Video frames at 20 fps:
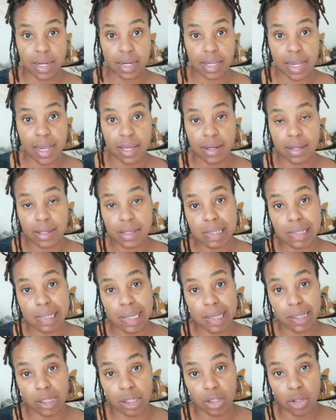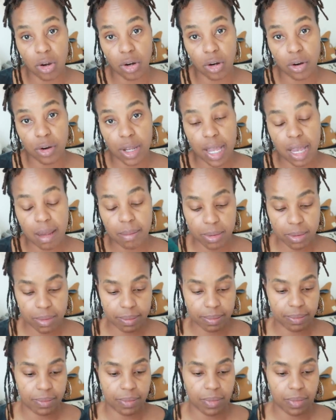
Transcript: and get a slightly longer cable.